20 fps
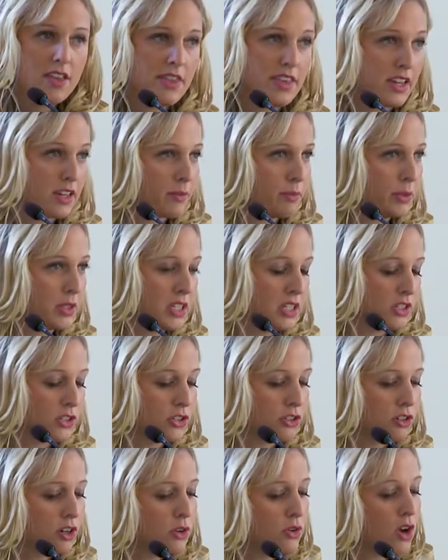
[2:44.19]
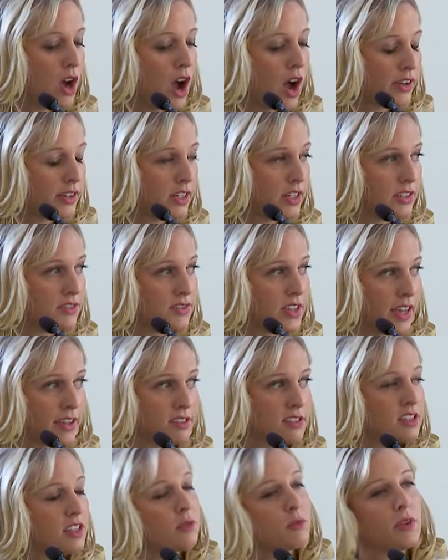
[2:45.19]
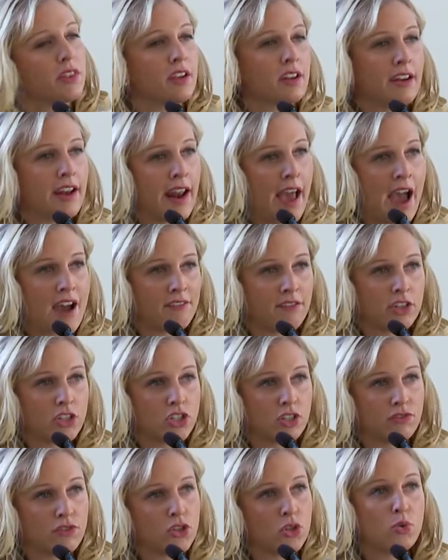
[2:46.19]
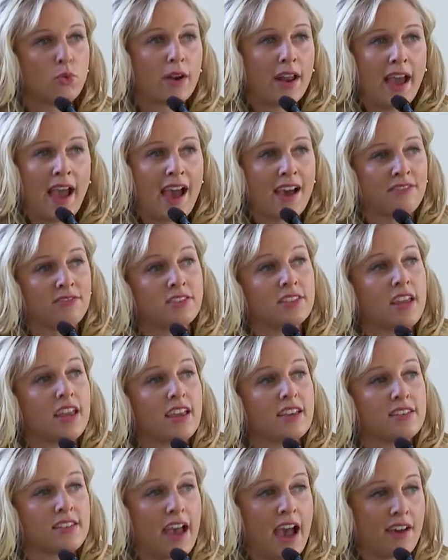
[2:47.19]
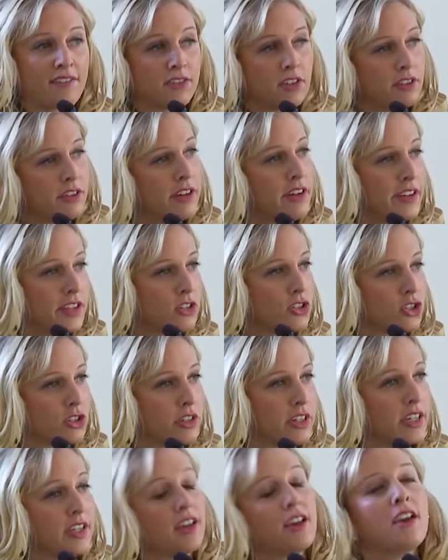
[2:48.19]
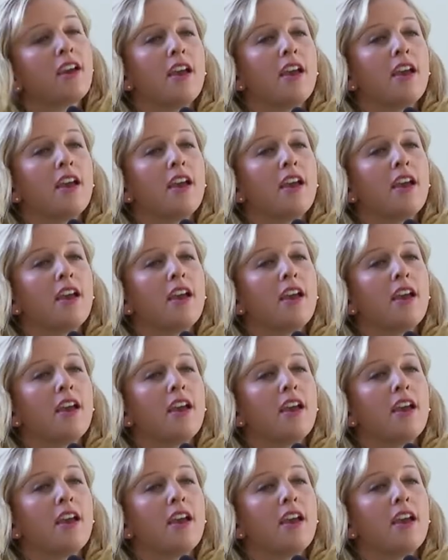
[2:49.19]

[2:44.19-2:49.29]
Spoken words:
They completed neurocognitive testing within an average of 2.5 days after their injury,